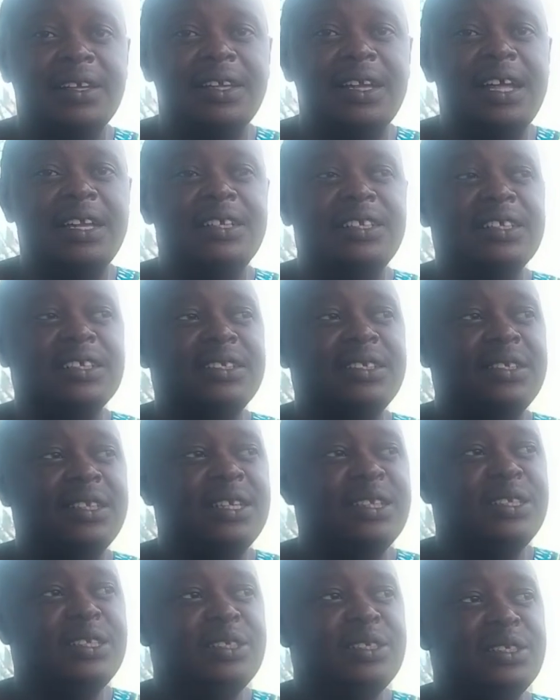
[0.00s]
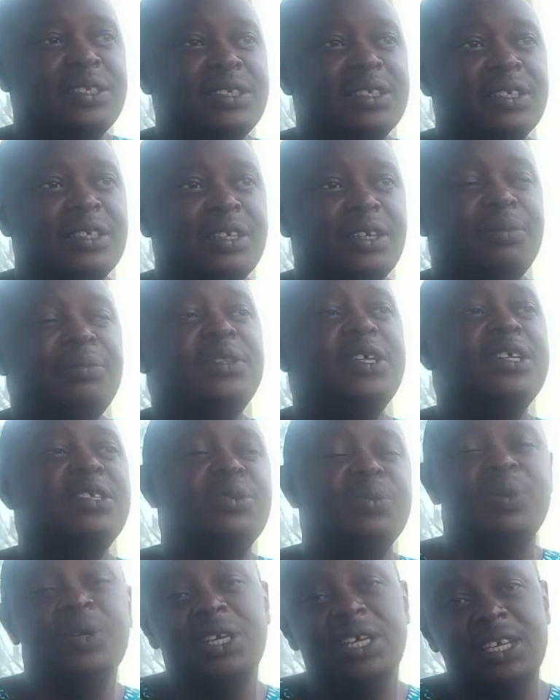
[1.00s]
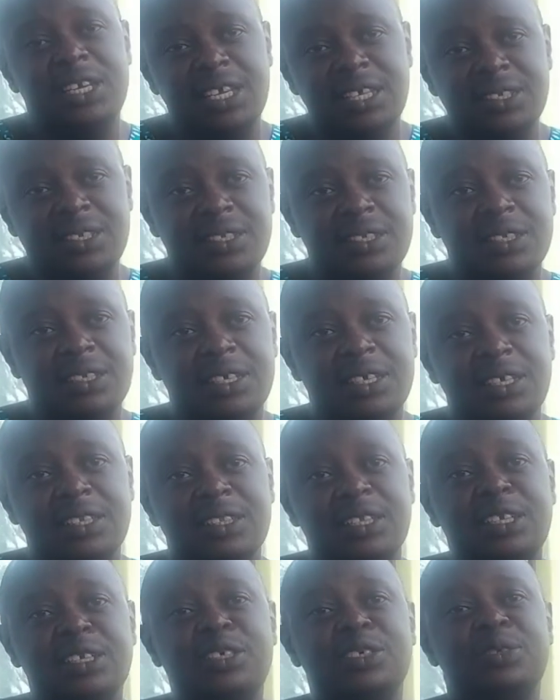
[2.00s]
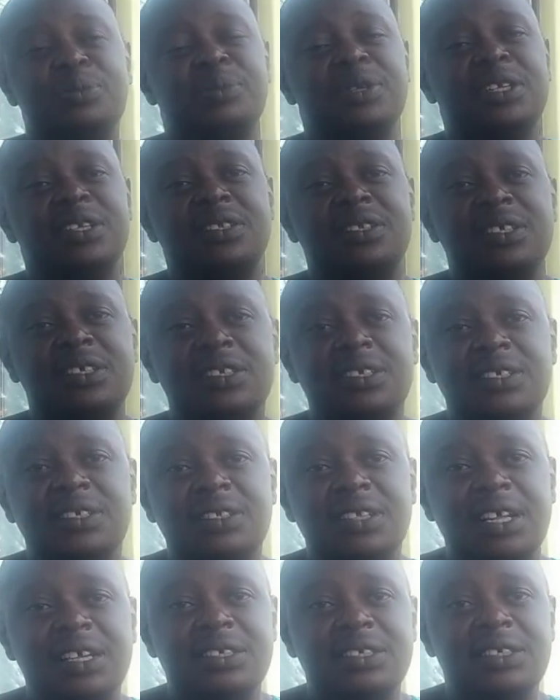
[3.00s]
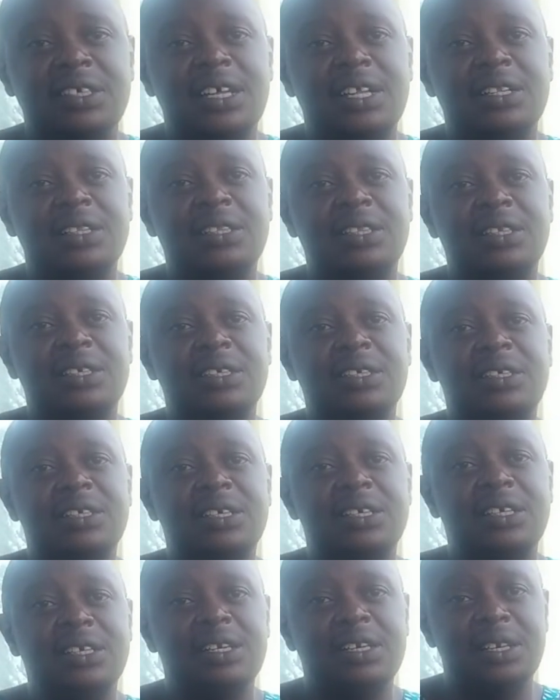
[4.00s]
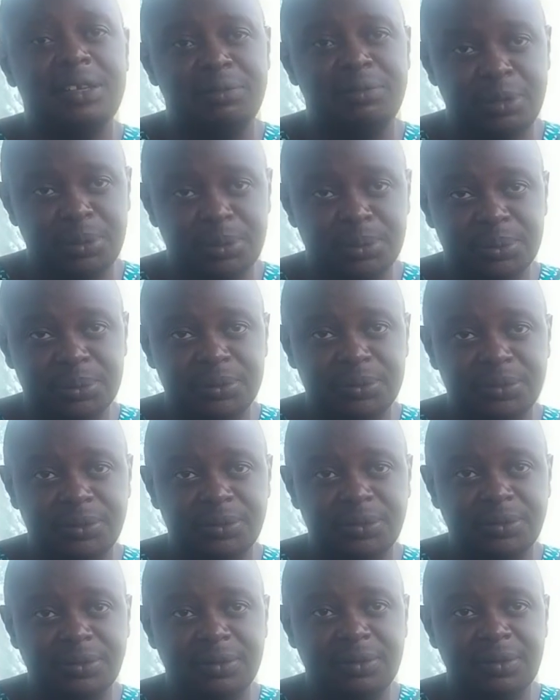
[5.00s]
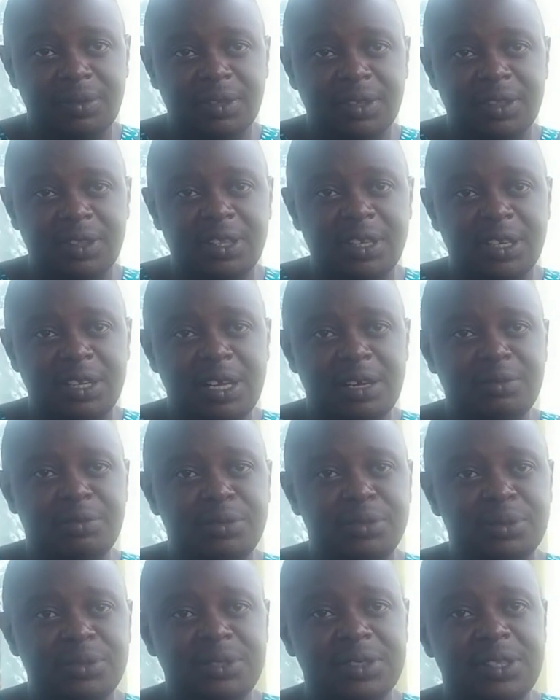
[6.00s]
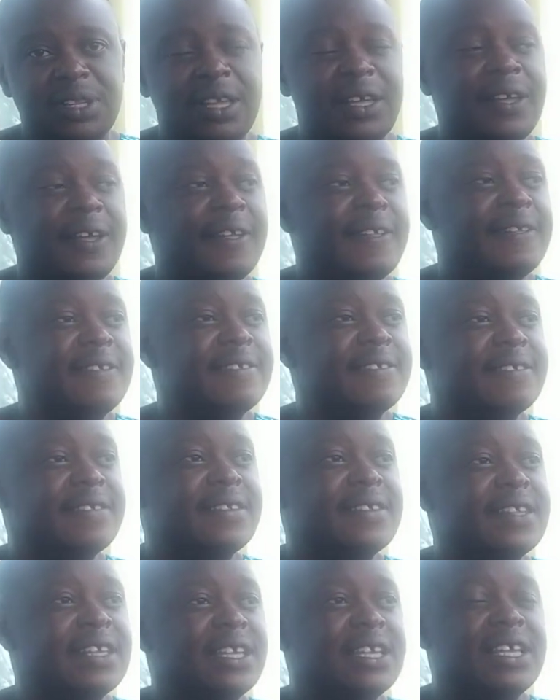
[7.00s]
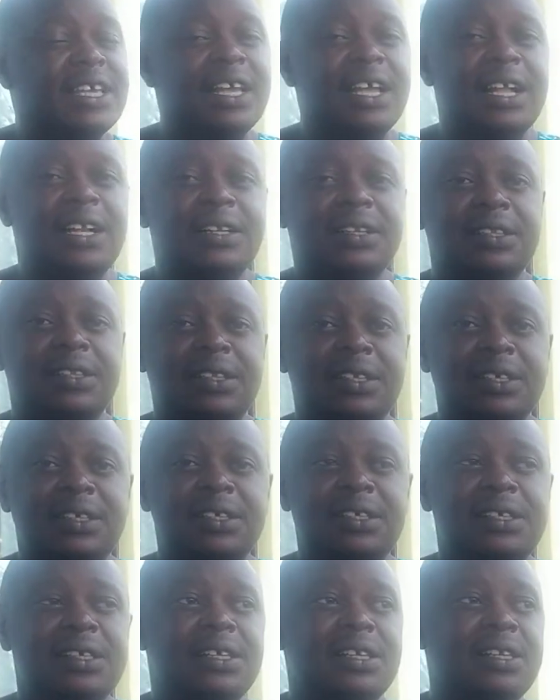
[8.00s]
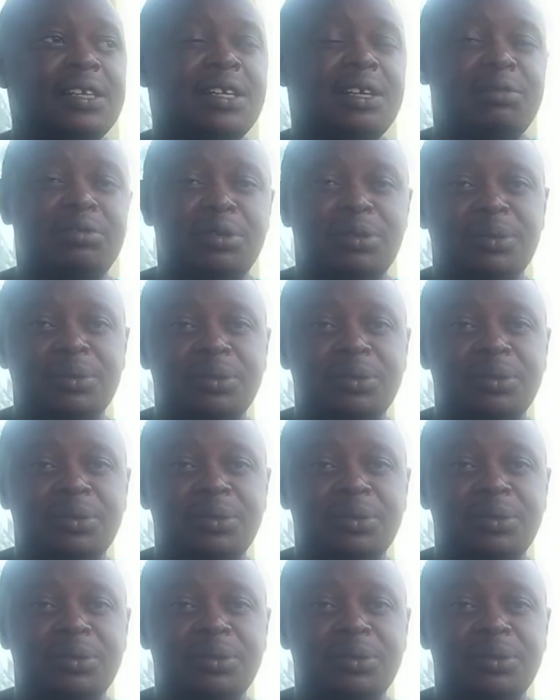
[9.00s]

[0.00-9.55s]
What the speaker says: and extend it, if there is weakness, then it means it is at L3 level. The nerve root there is L3 level.